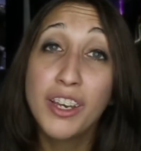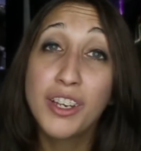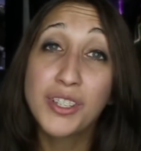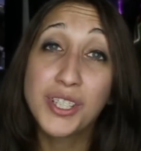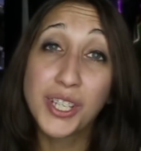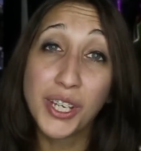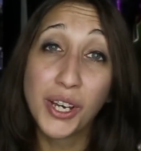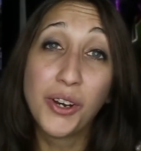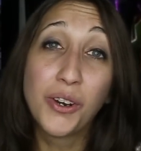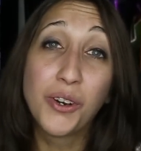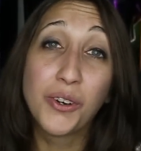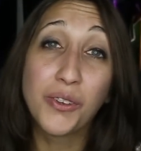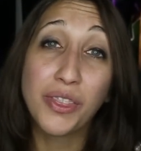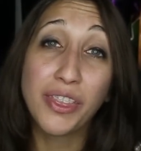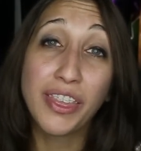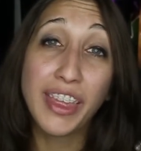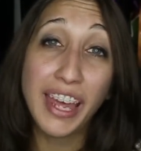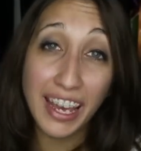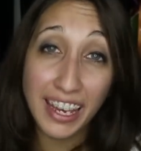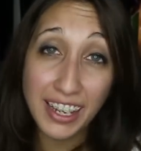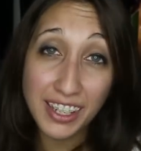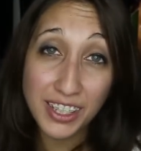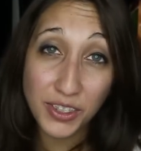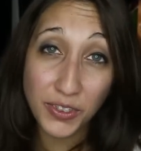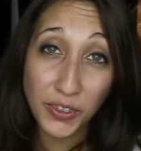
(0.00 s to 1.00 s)
So
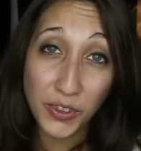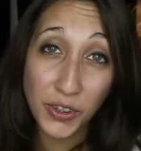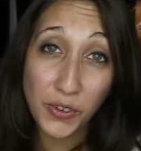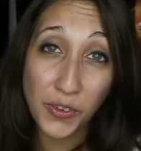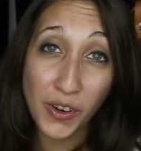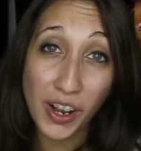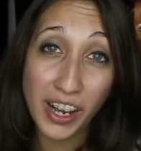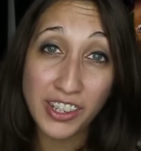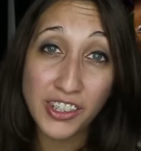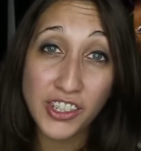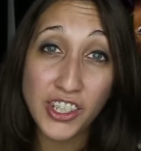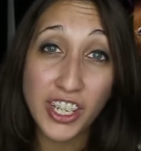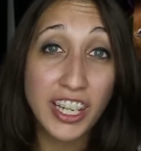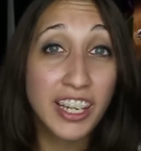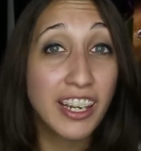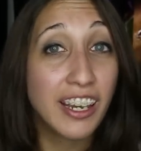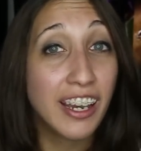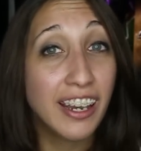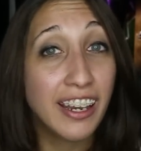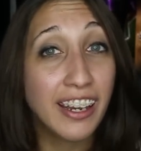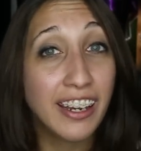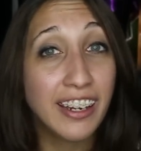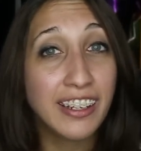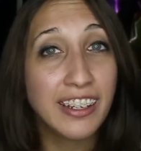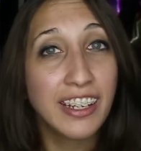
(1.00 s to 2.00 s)
thanks for watching,
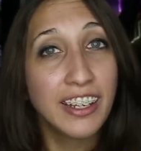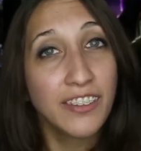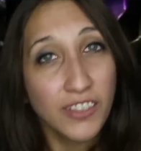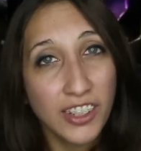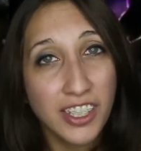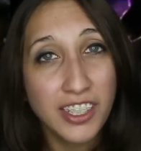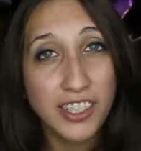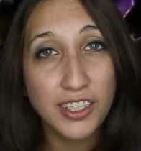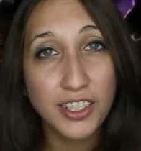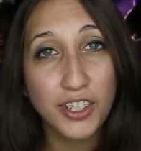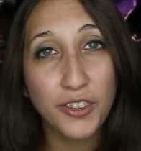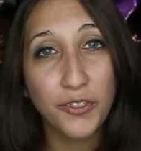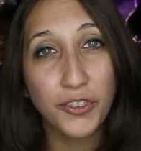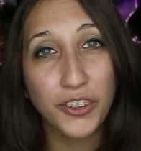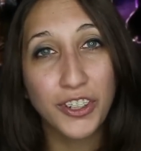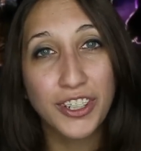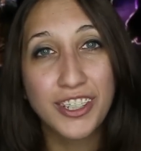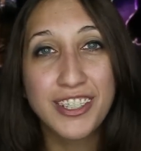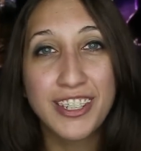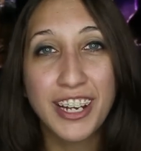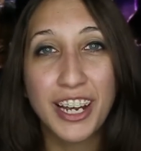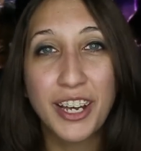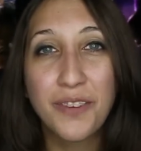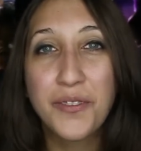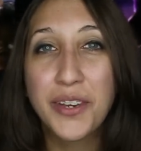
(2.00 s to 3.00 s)
and if this is your
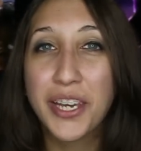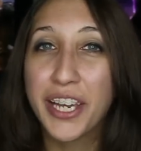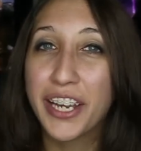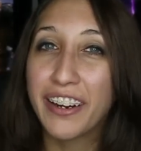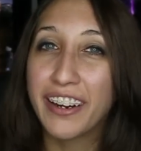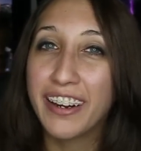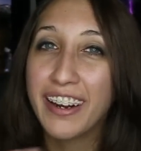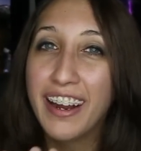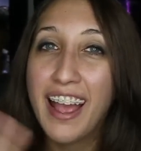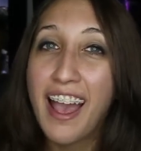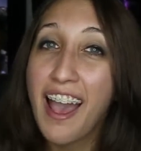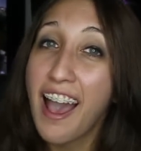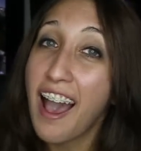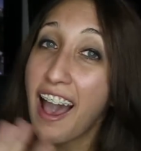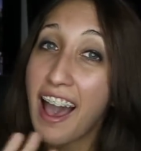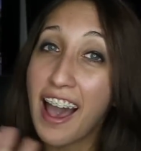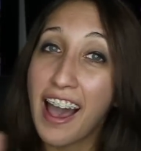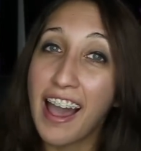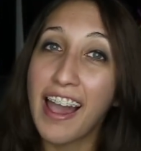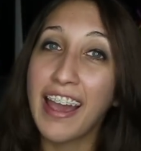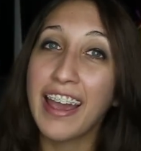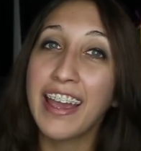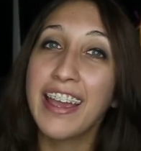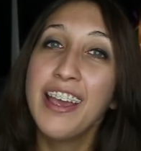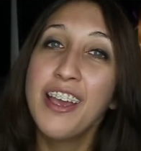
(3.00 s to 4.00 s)
first time here,
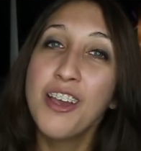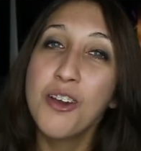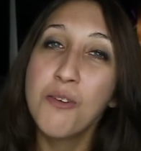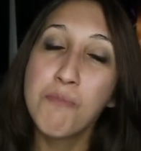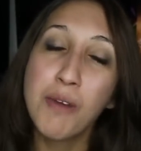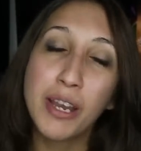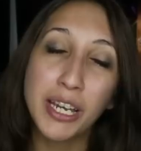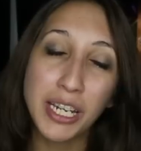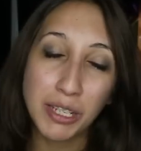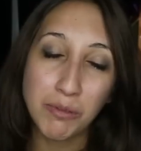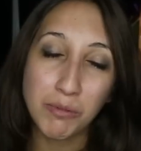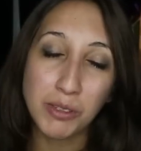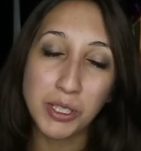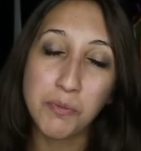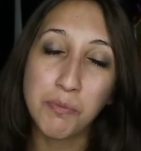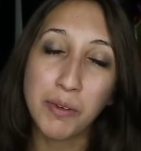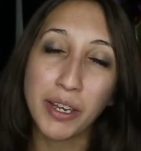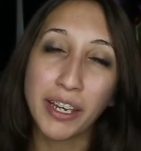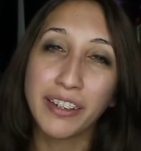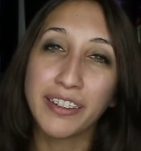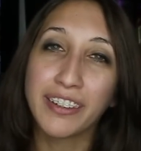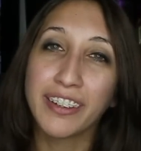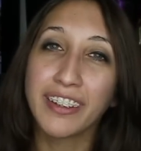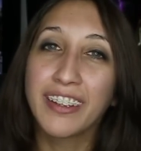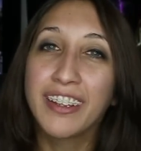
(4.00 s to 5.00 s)
hi, my name is
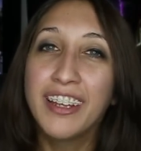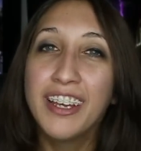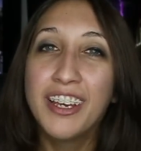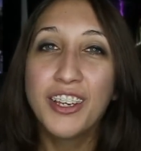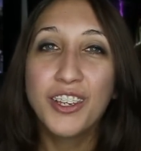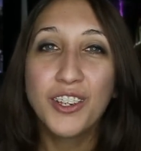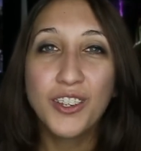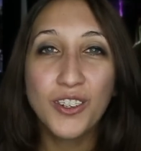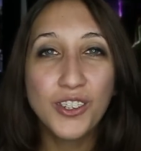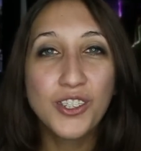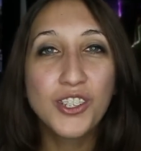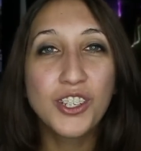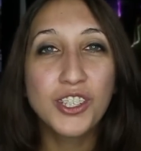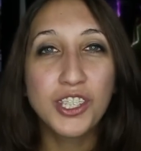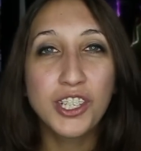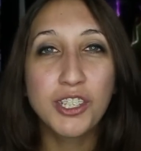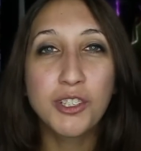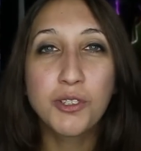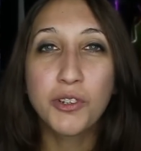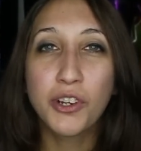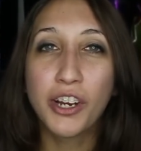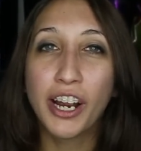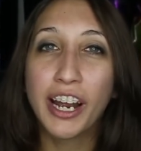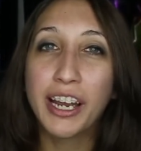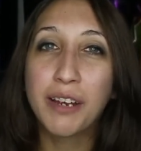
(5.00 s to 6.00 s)
Panda. You should
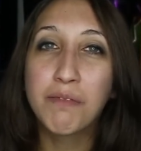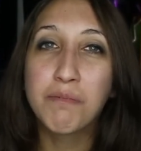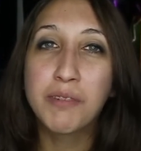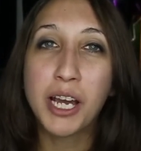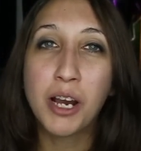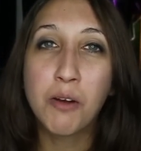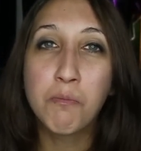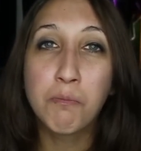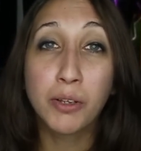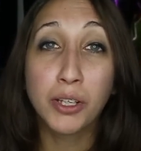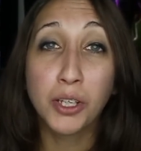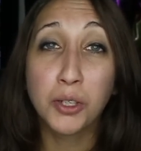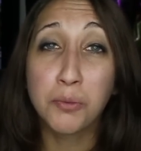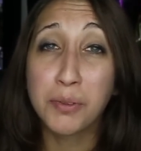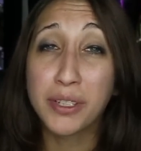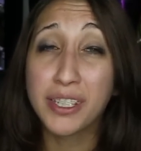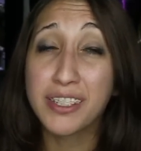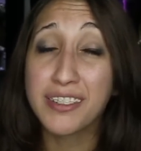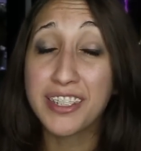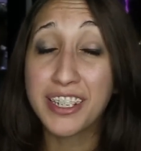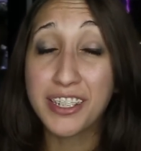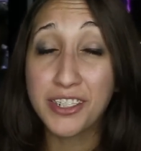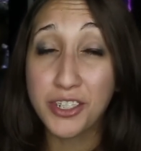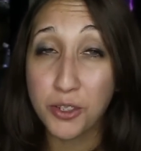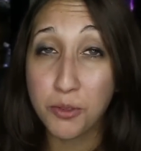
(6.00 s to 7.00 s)
subscribe down below
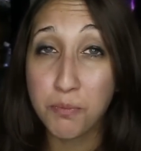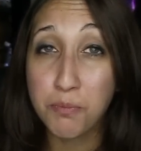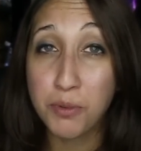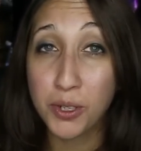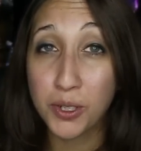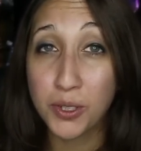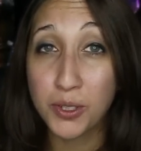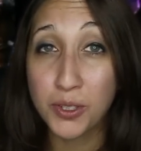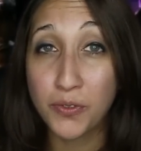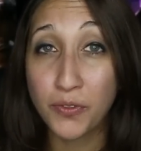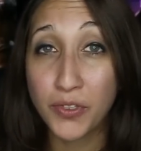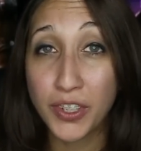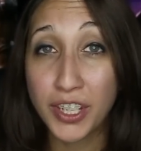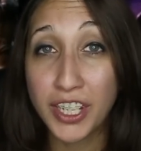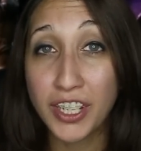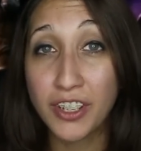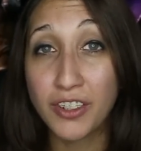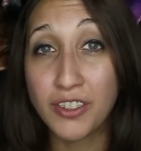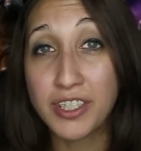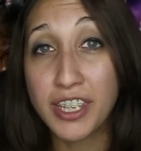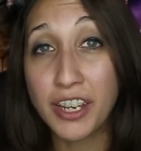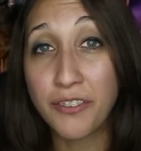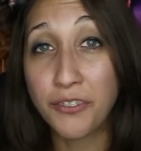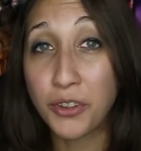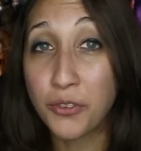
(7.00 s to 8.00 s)
because I do post
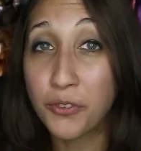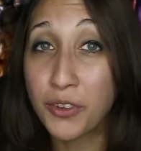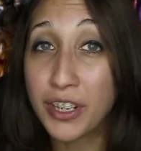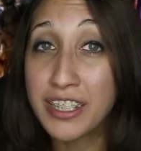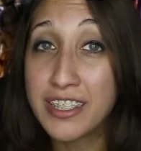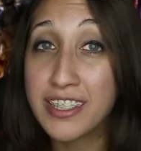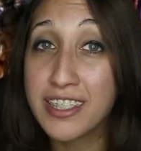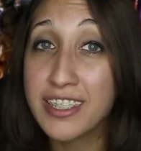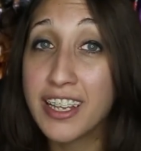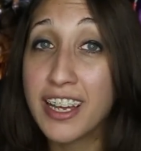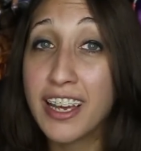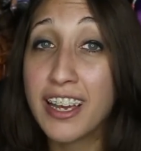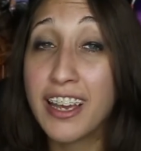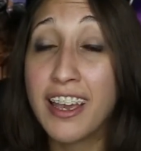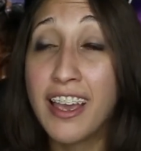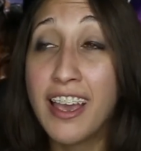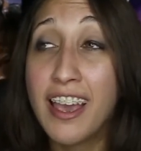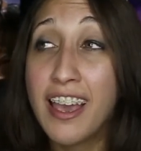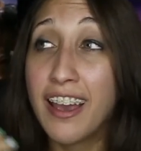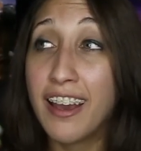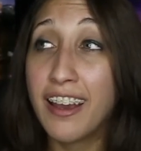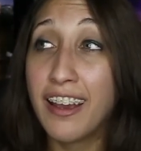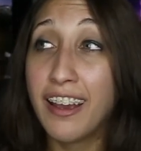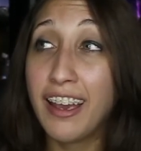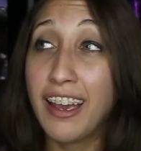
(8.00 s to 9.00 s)
videos every Wednesday
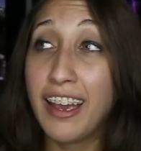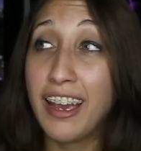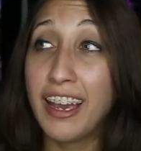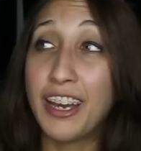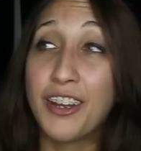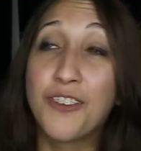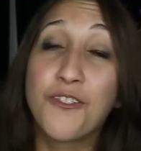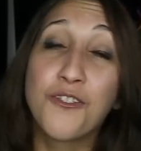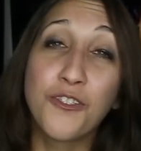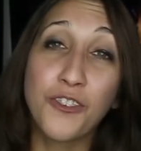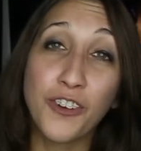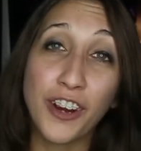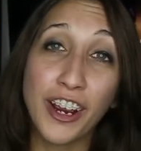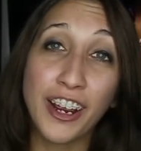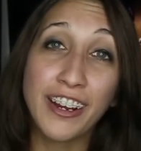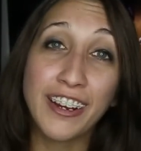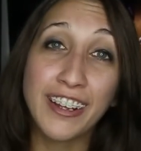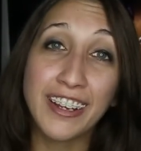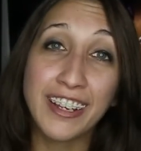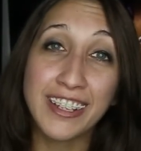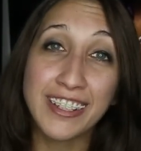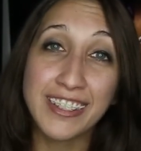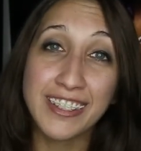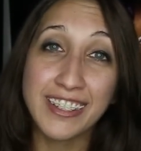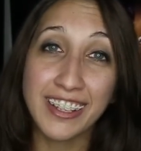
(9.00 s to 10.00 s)
and
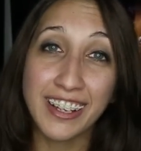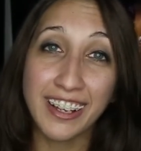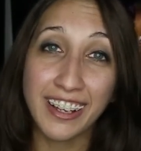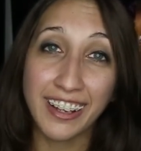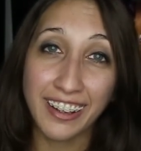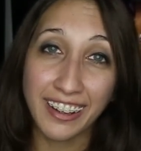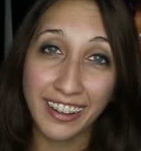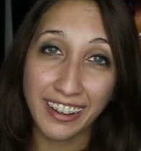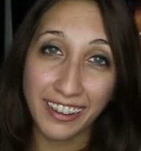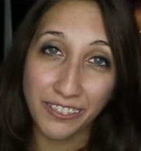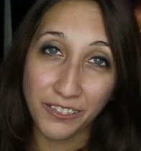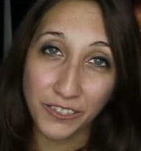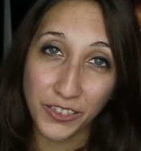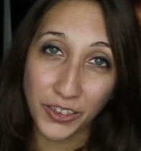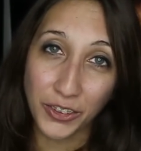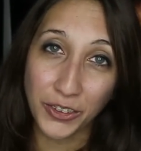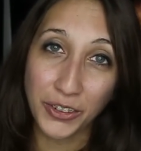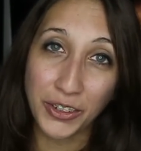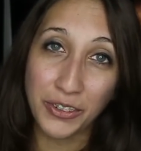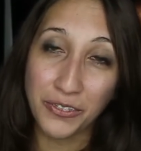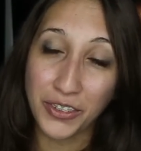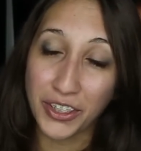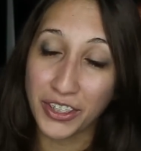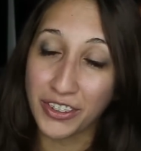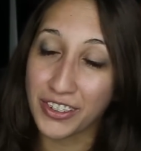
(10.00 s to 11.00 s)
Fridays for
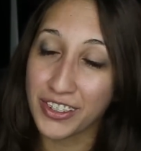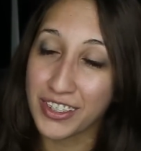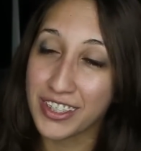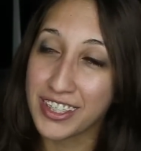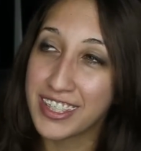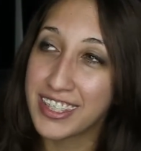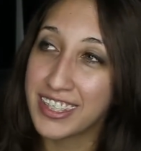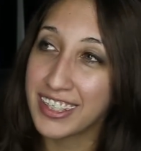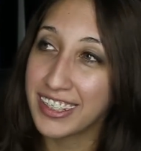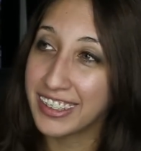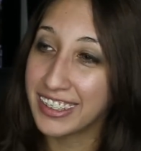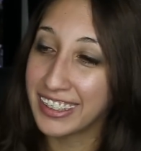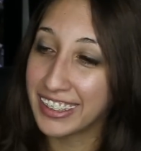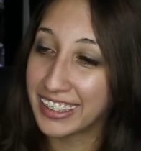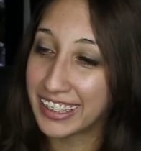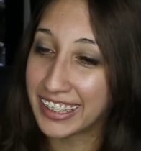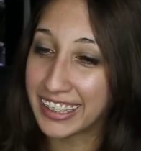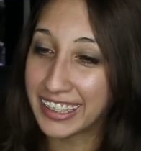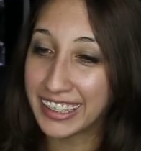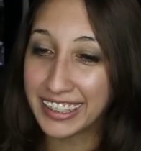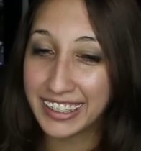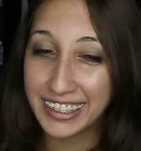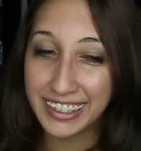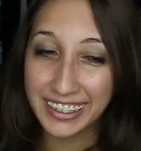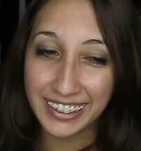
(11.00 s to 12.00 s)
reviews
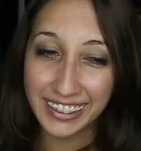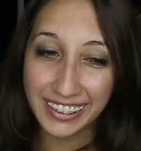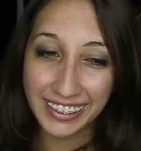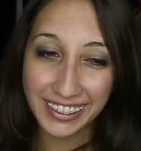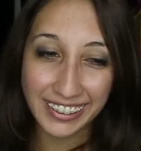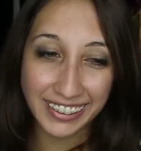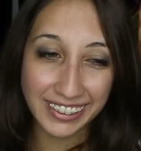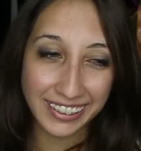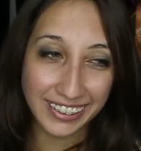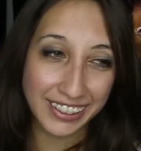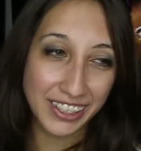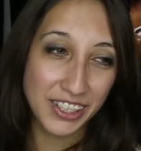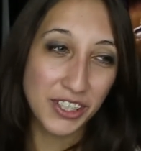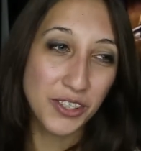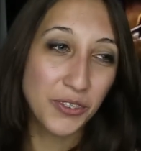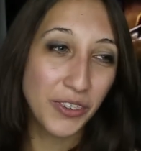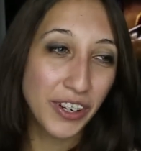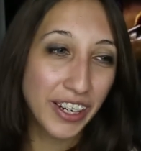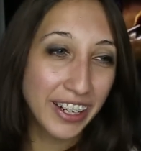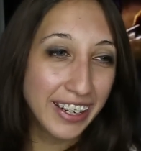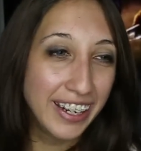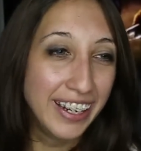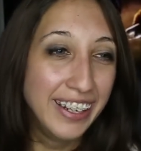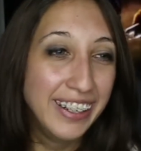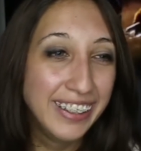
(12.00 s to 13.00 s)
like this
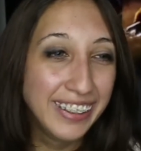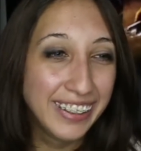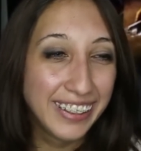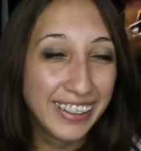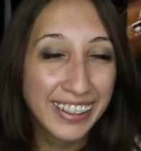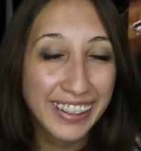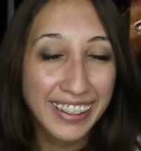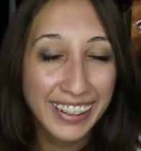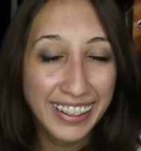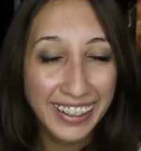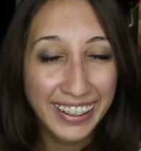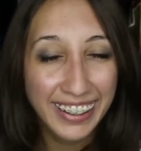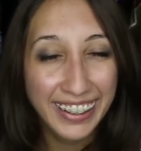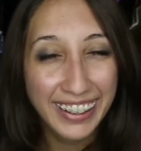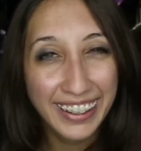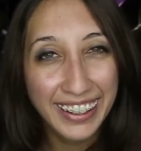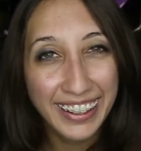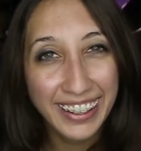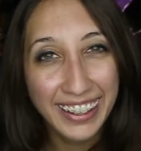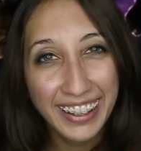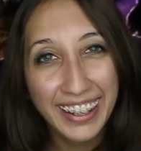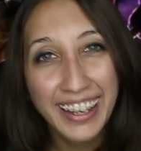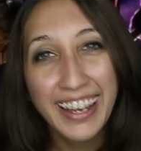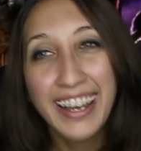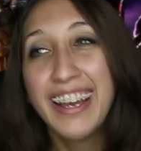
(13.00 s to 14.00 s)
one.
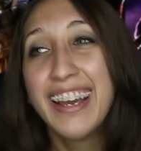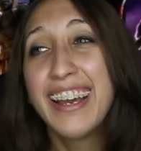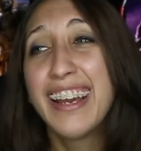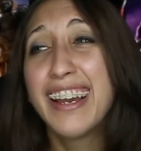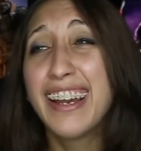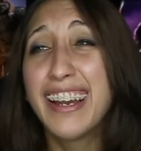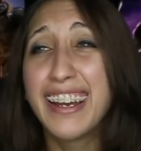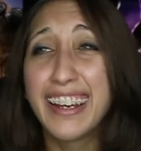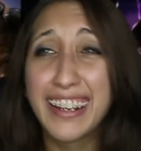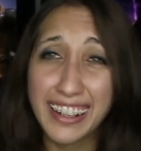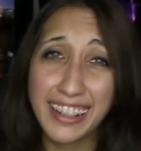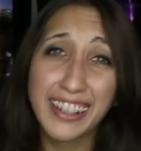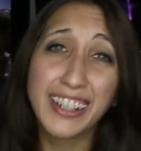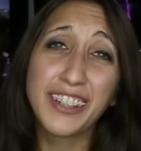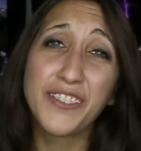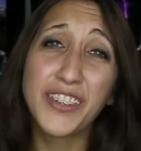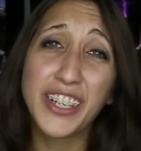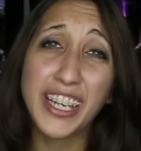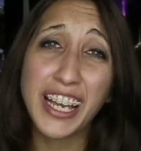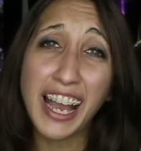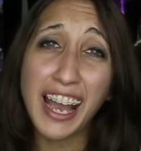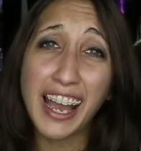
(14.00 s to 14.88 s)
And I love you